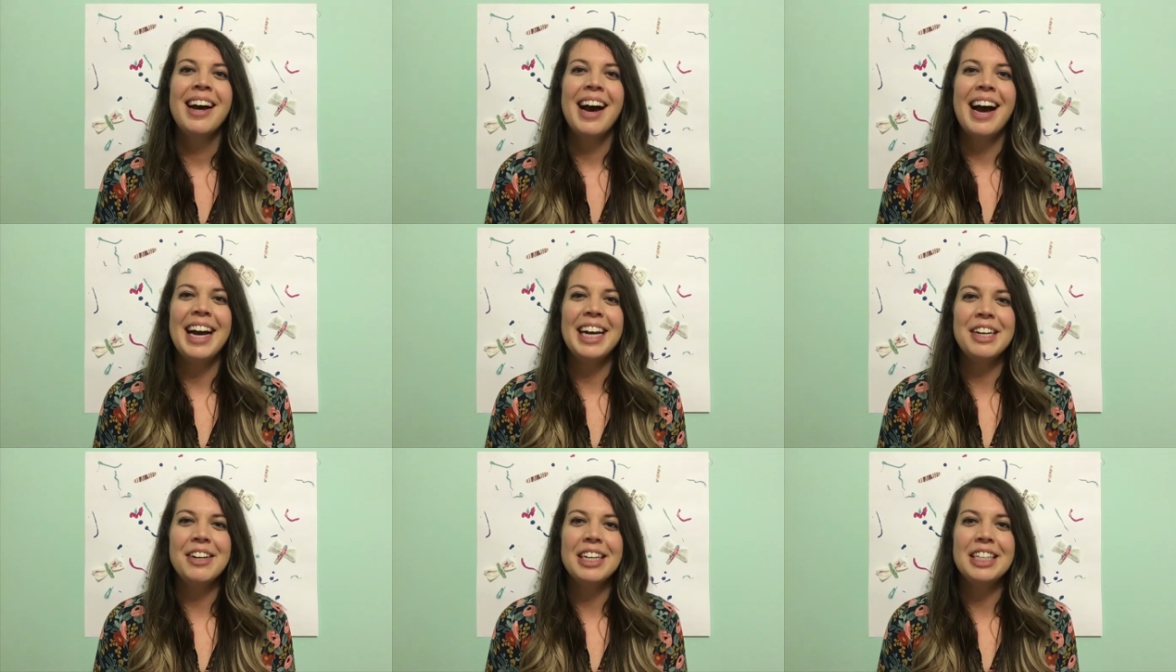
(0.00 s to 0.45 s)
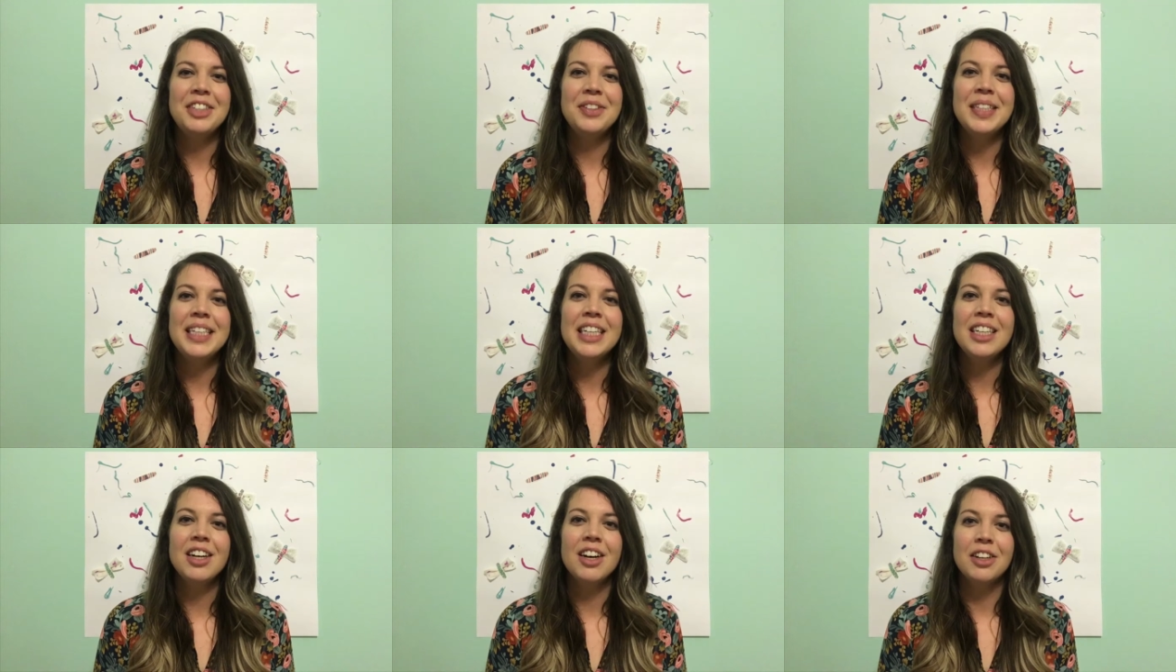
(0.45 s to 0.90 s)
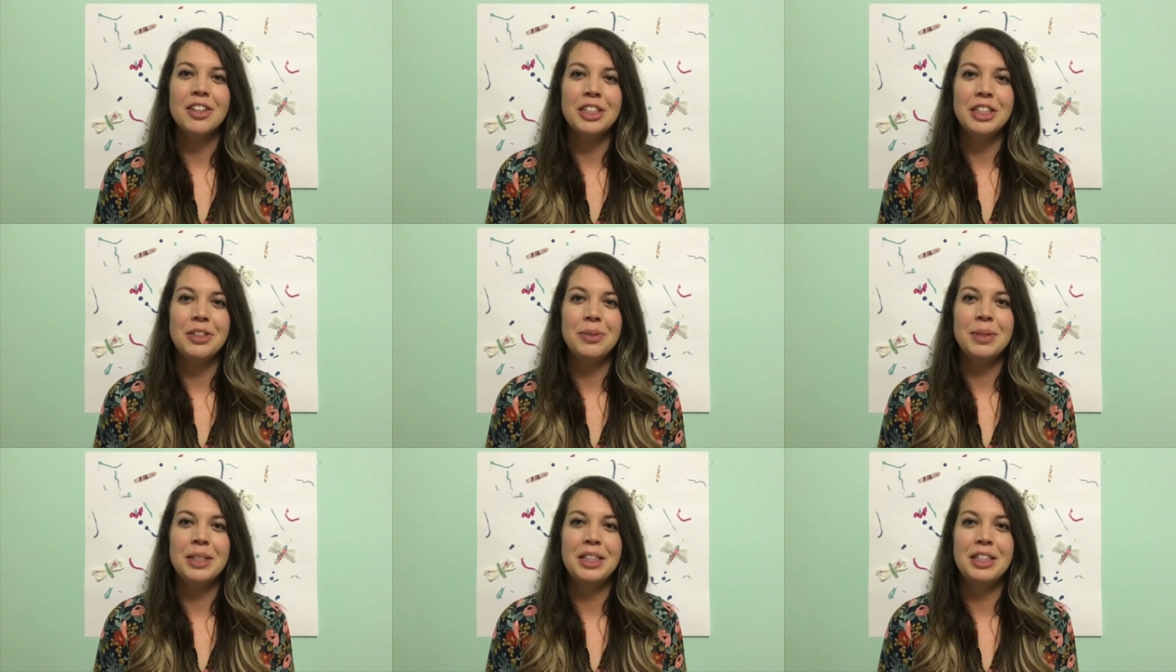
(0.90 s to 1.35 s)
I graduated
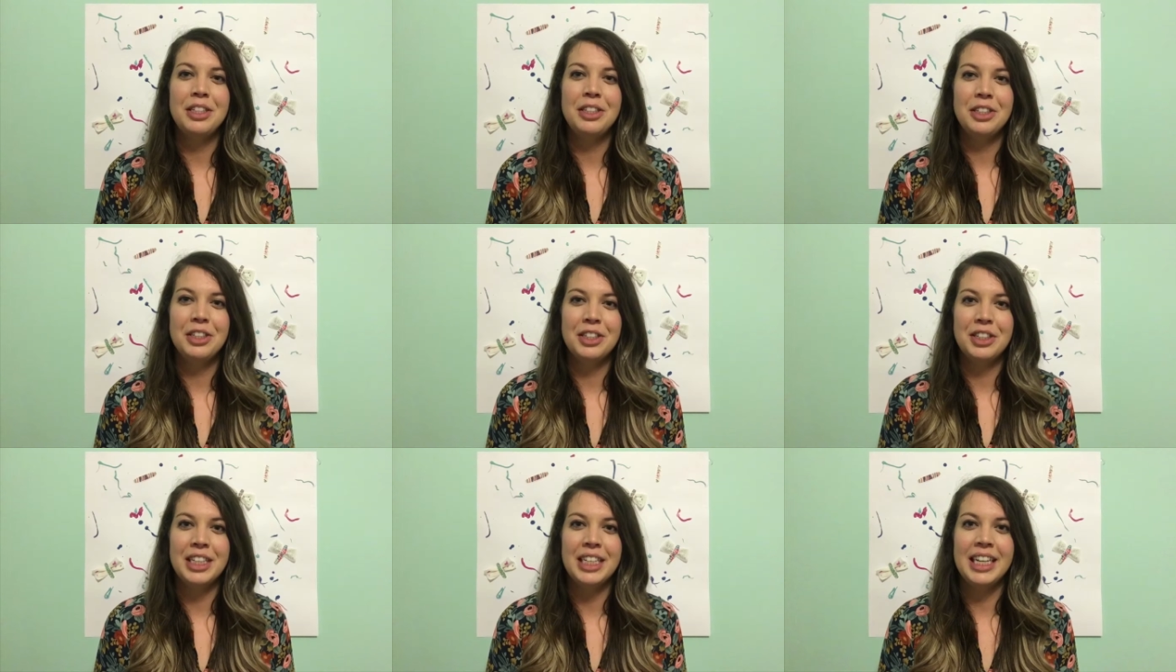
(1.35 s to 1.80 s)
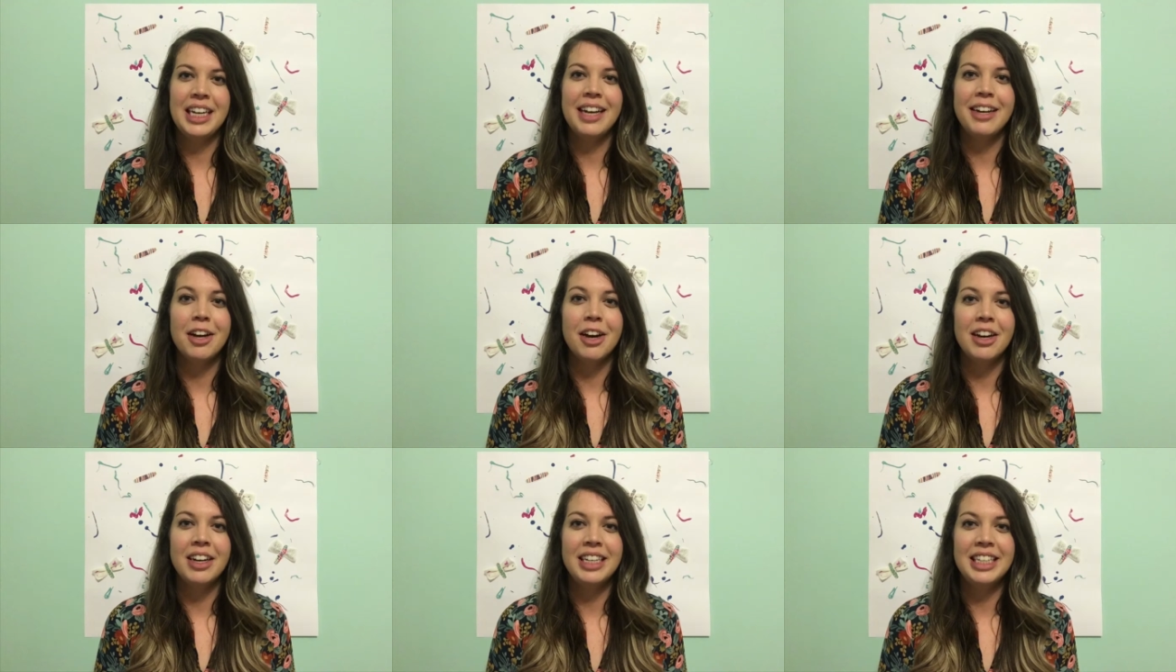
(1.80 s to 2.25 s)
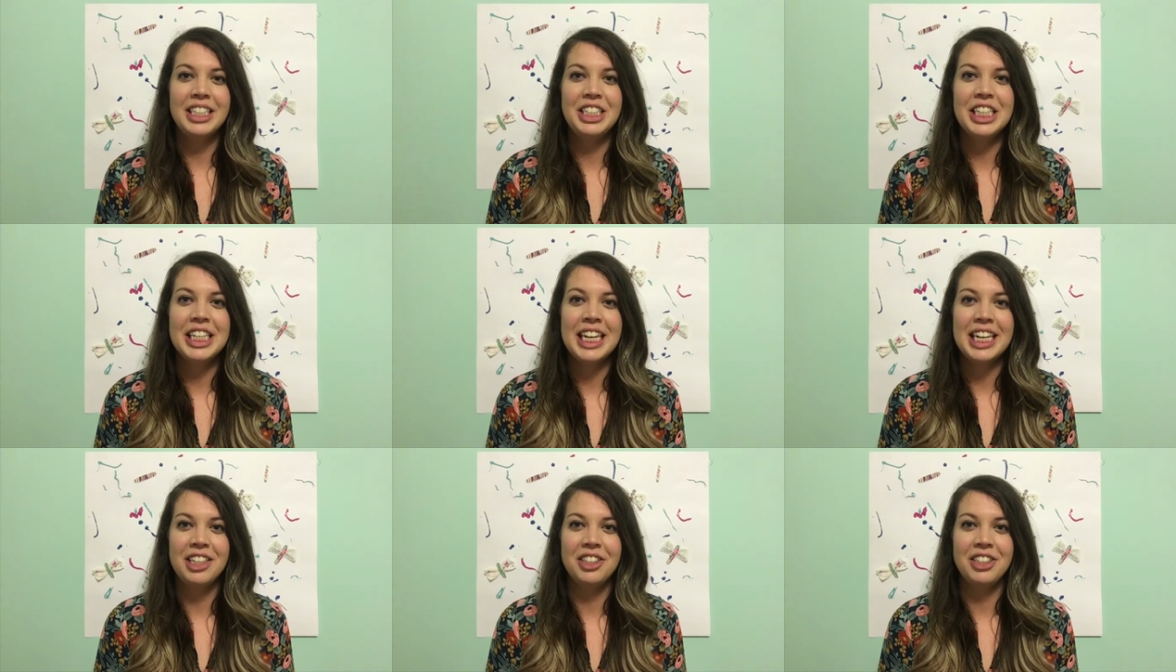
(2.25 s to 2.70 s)
college with a degree in art
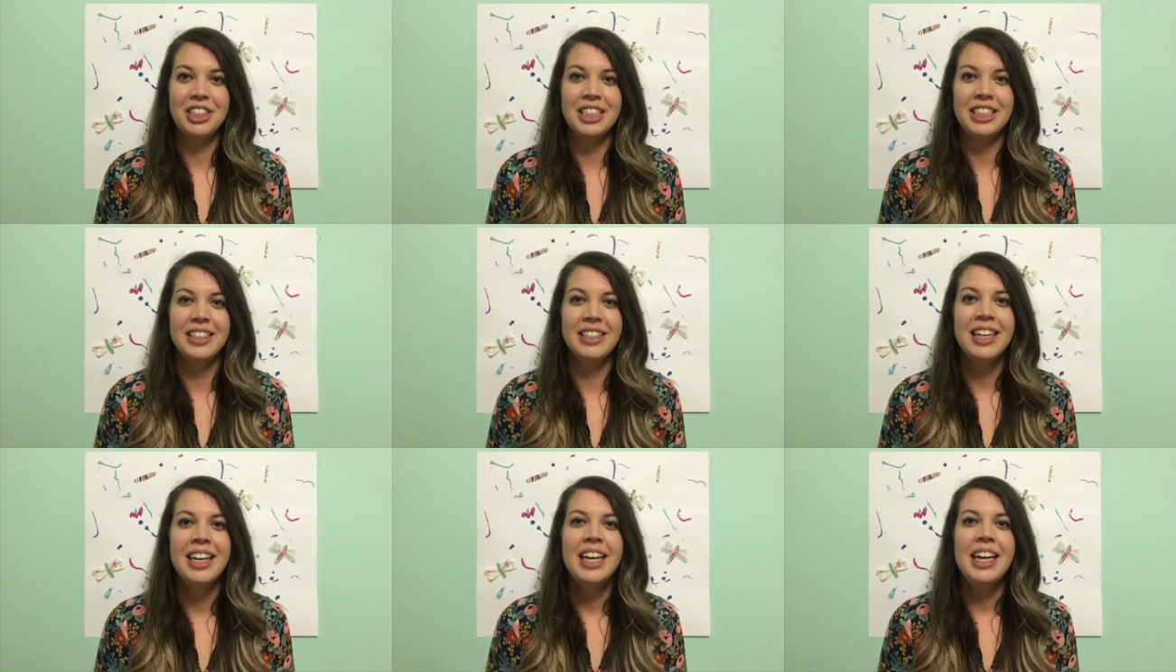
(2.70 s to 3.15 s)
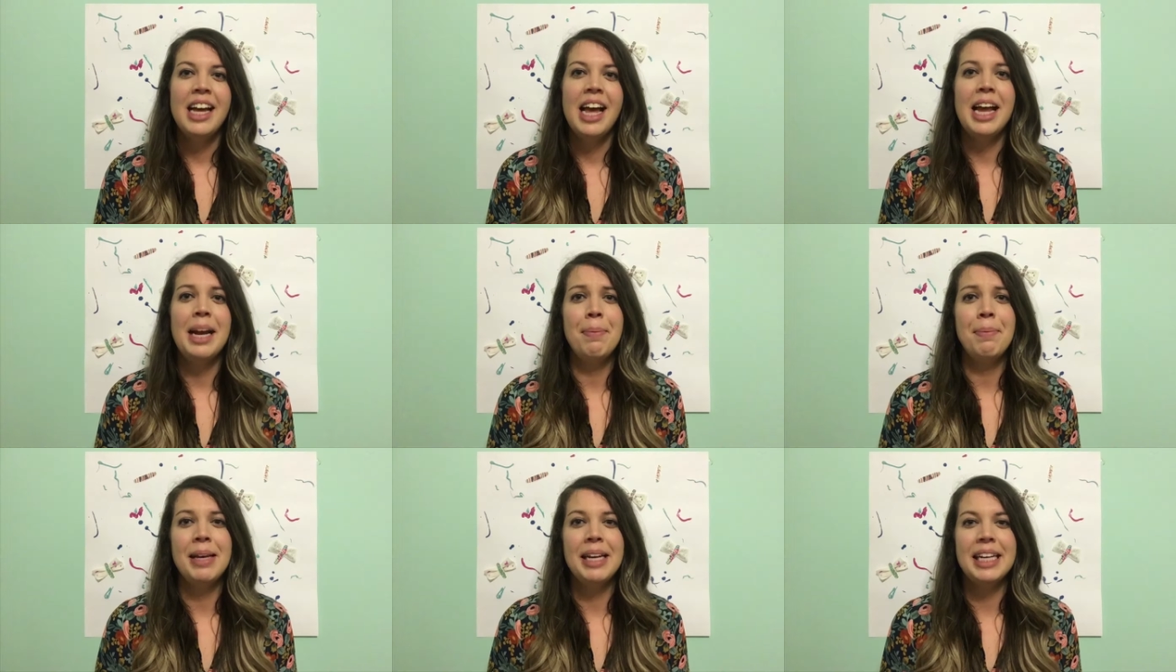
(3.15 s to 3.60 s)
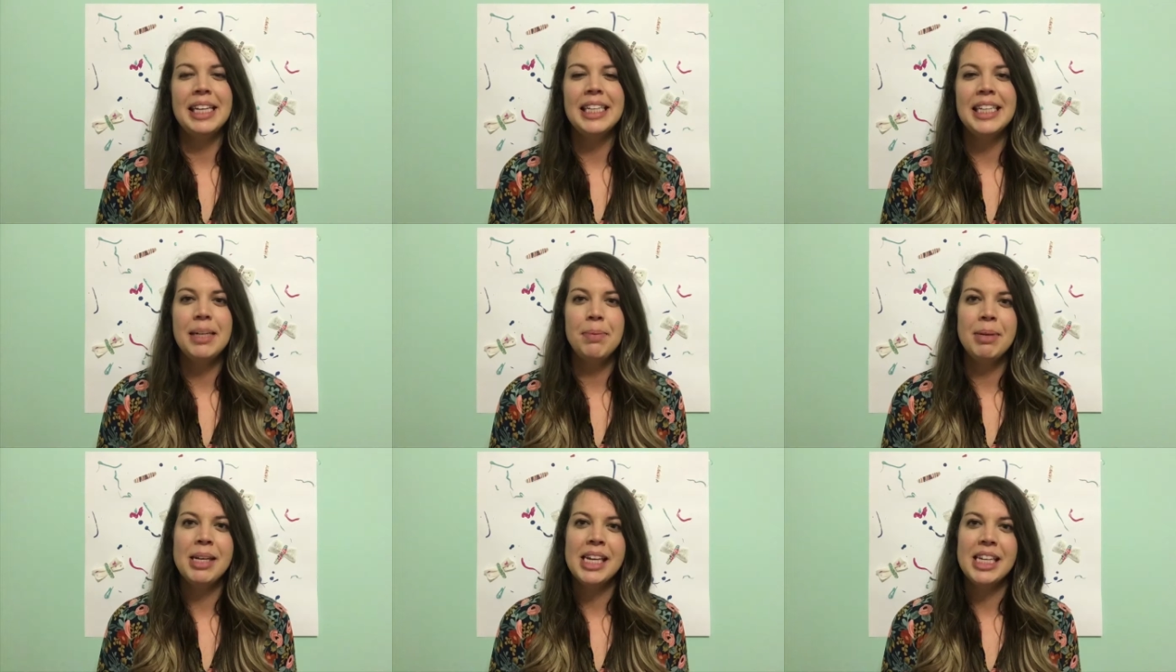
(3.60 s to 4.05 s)
education and
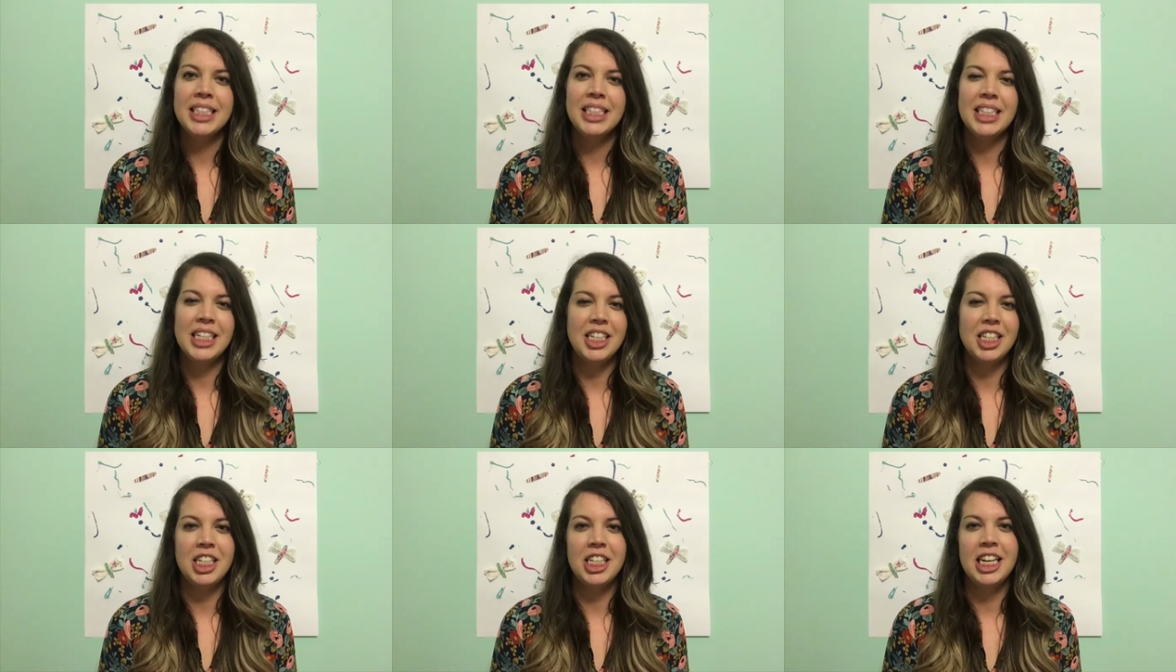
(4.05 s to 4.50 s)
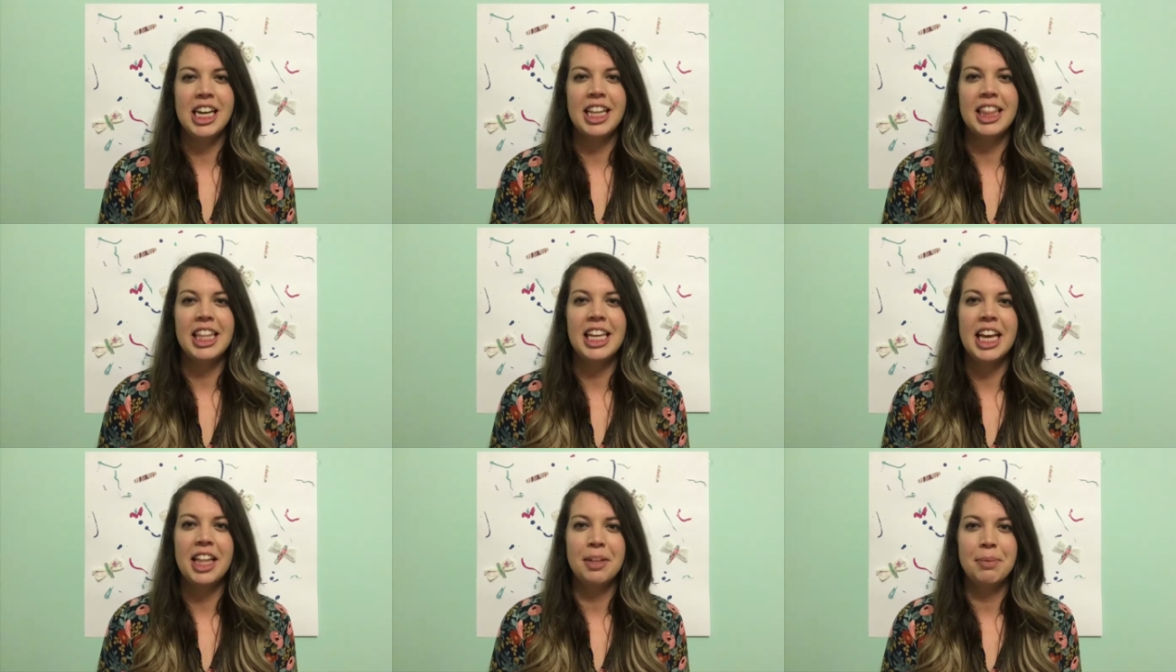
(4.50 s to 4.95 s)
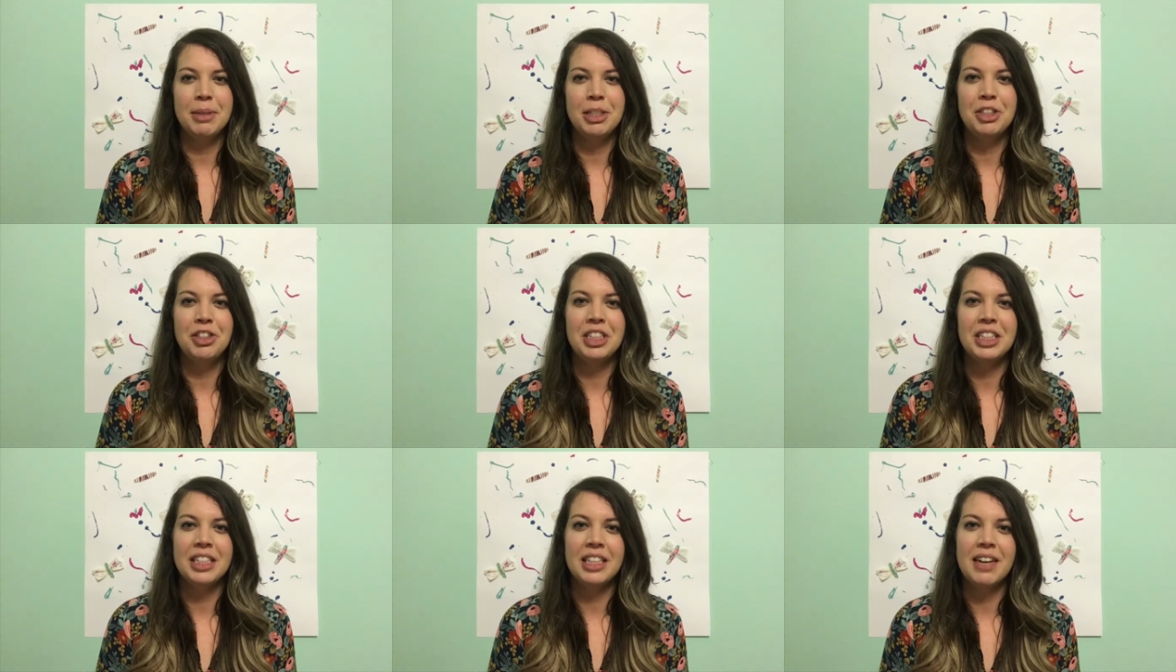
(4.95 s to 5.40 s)
immediately began teaching at the
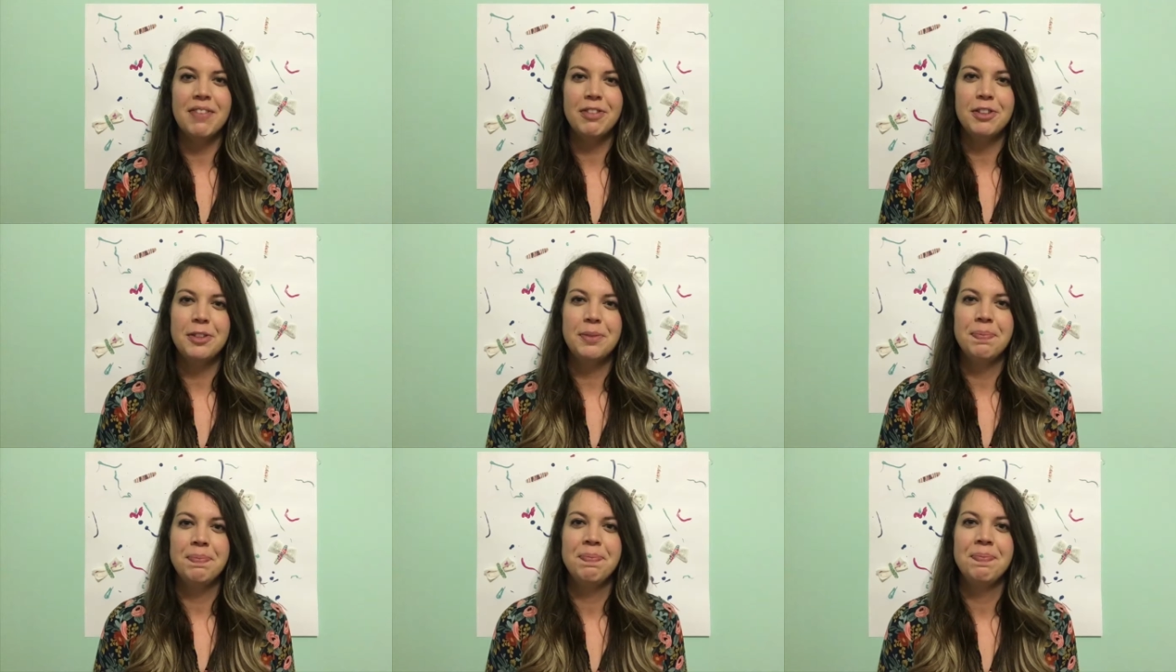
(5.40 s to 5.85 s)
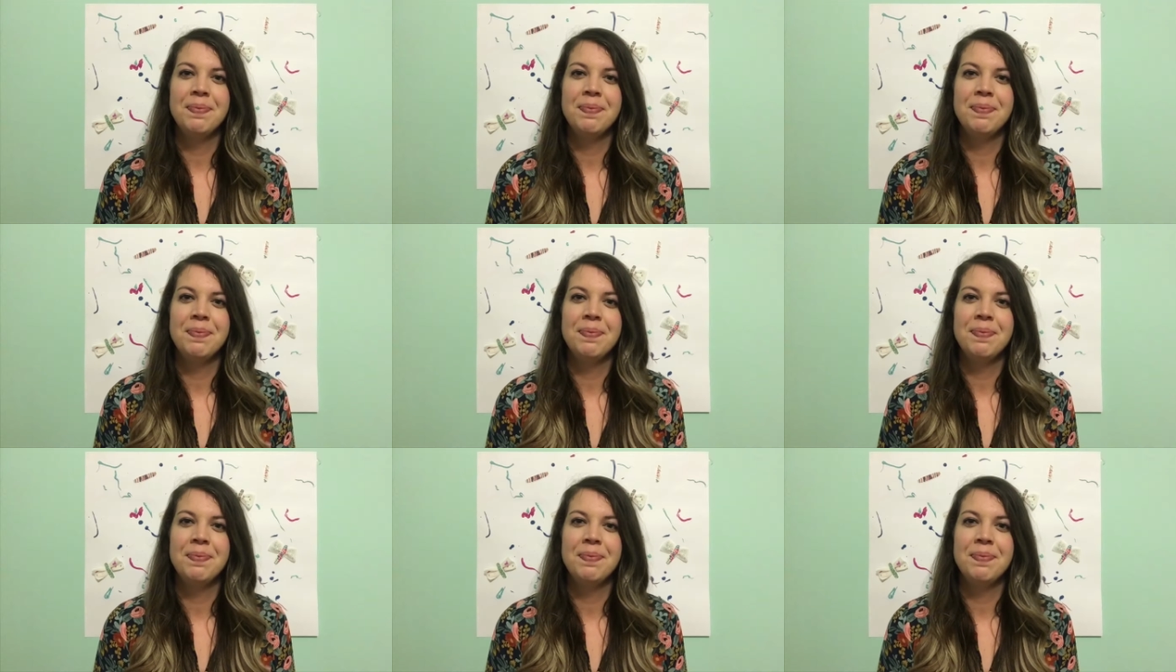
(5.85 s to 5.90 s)
elementary level.